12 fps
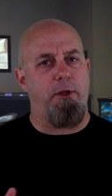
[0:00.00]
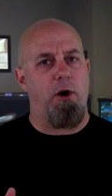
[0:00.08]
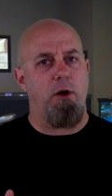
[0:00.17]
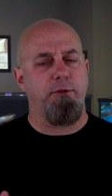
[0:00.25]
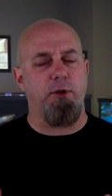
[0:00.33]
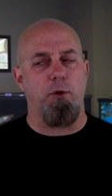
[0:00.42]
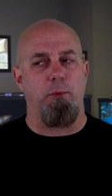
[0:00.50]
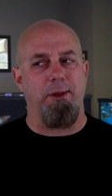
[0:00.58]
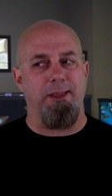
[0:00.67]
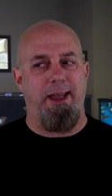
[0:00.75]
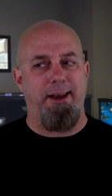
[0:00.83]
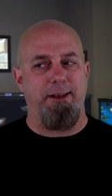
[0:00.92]
They're also
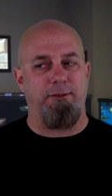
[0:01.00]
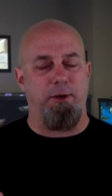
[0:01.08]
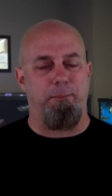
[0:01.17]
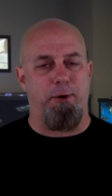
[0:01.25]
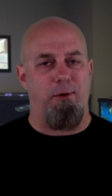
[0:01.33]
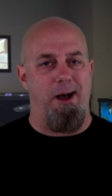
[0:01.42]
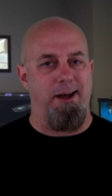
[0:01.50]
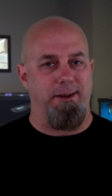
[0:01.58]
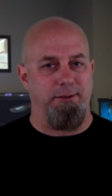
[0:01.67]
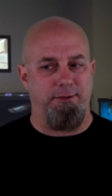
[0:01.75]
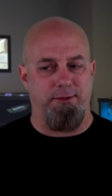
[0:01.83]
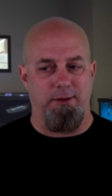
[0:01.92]
related to
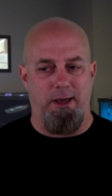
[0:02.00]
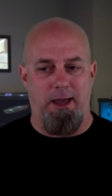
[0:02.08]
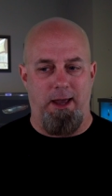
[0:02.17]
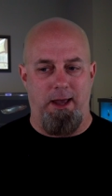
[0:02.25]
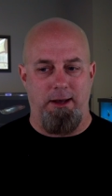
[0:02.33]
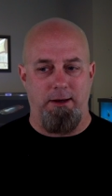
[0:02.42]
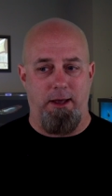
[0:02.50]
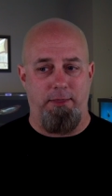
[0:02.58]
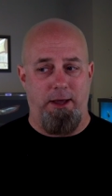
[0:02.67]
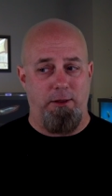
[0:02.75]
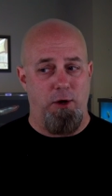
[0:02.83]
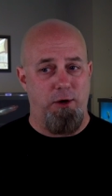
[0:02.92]
piranhas and
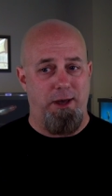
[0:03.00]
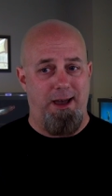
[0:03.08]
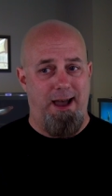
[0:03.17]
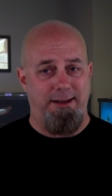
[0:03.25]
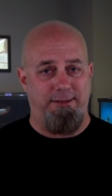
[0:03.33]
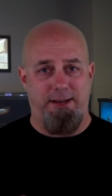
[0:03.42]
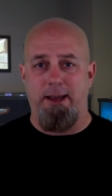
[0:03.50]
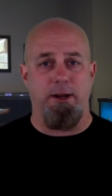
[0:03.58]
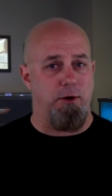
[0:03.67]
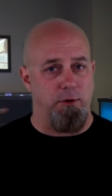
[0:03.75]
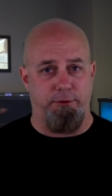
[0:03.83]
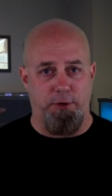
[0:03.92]
they look
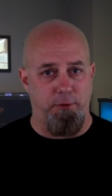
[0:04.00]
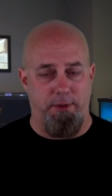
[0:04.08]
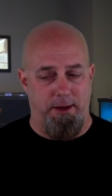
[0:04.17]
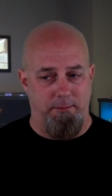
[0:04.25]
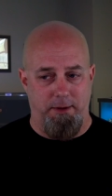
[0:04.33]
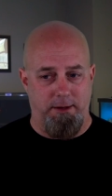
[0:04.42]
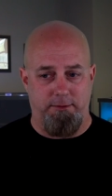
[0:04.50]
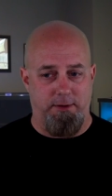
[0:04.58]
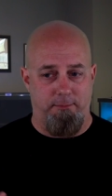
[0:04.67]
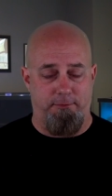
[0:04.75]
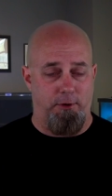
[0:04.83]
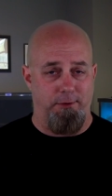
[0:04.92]
identical to them,
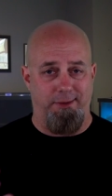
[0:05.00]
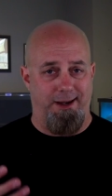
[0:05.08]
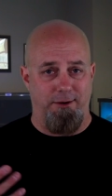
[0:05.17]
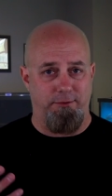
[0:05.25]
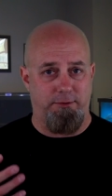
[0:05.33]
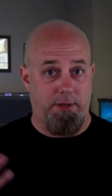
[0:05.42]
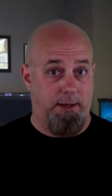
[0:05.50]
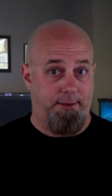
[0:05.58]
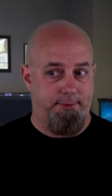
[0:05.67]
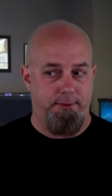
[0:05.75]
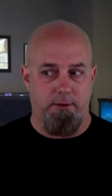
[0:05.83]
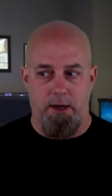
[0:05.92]
except for their
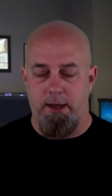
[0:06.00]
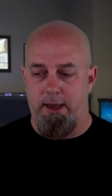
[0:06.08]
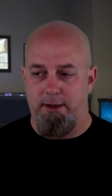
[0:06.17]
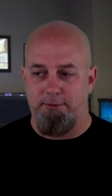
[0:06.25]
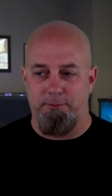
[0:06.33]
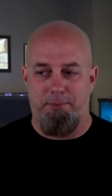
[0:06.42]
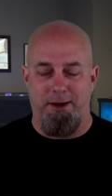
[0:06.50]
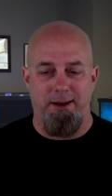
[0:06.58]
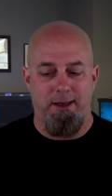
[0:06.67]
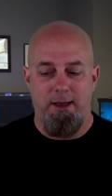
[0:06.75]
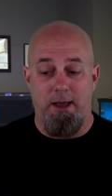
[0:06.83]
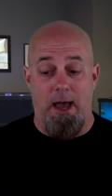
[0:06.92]
teeth, I guess.
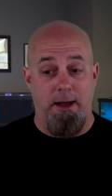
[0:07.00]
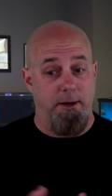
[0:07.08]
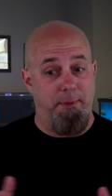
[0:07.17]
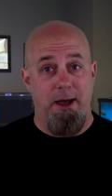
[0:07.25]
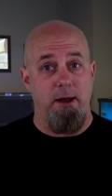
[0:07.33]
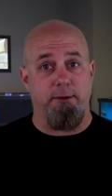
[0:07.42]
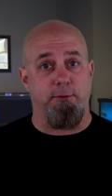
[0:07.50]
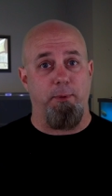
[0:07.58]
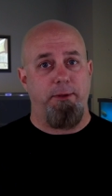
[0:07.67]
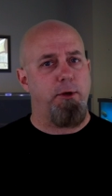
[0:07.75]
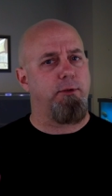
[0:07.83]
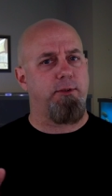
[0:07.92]
But I'm gonna be honest
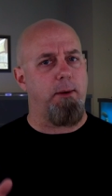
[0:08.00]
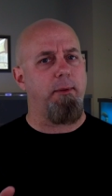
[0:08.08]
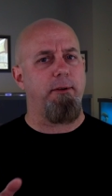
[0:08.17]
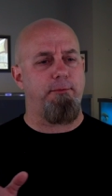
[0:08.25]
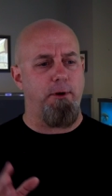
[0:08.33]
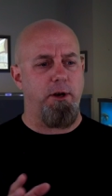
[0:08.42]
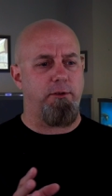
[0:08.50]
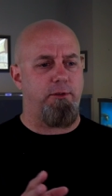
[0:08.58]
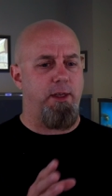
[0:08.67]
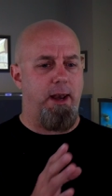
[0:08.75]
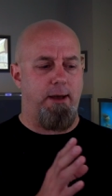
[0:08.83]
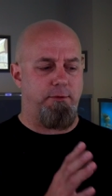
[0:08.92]
with you, some of the footage
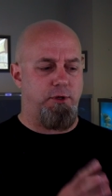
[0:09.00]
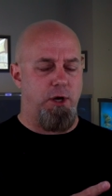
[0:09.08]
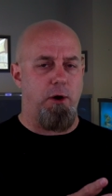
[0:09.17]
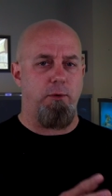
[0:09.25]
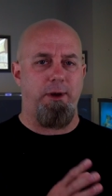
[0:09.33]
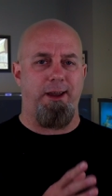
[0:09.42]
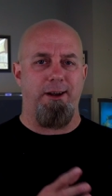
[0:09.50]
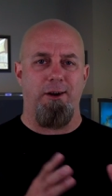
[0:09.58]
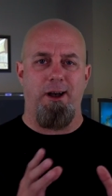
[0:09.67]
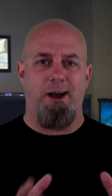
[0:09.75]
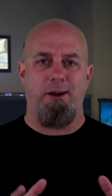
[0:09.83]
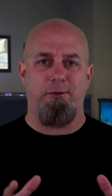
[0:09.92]
that I've shown here
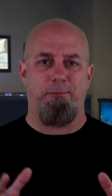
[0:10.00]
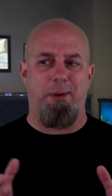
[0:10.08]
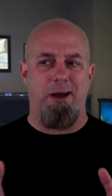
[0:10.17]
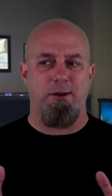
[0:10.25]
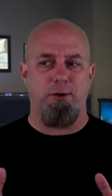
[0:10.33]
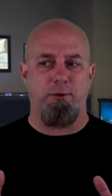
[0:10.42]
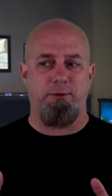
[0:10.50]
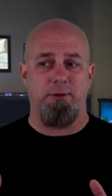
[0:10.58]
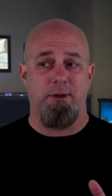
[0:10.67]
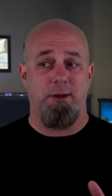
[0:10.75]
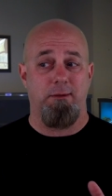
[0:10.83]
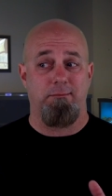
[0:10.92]
of pakus
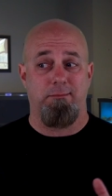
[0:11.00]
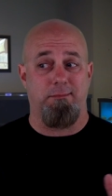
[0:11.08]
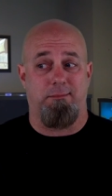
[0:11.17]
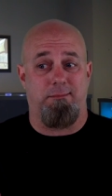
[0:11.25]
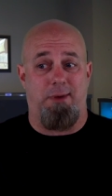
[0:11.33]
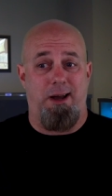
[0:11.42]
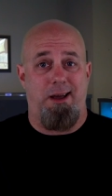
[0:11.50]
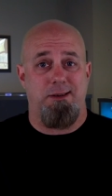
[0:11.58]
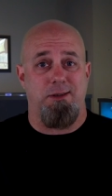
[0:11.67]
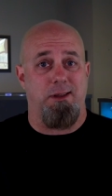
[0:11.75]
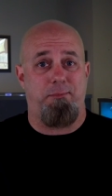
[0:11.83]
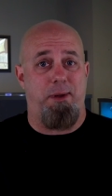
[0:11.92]
might
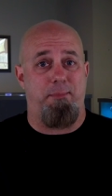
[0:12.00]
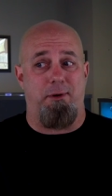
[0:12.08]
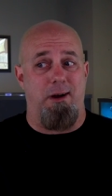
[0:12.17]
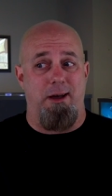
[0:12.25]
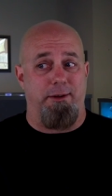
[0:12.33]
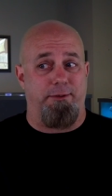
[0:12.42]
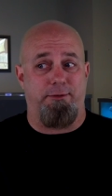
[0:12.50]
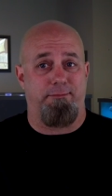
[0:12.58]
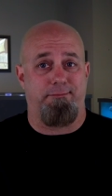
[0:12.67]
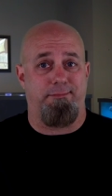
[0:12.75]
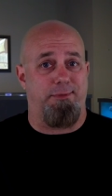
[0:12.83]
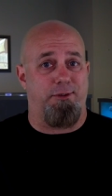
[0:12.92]
actually be piranhas.
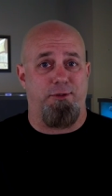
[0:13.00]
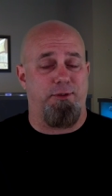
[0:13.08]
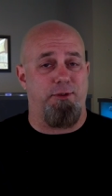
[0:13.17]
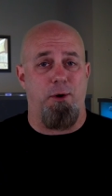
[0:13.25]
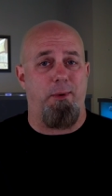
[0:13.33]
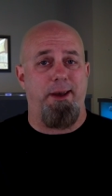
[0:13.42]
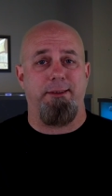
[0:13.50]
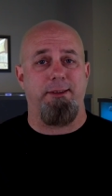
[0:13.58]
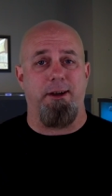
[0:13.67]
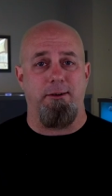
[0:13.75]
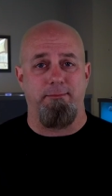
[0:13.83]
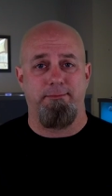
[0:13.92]
There's just no way to
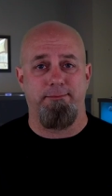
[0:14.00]
tell.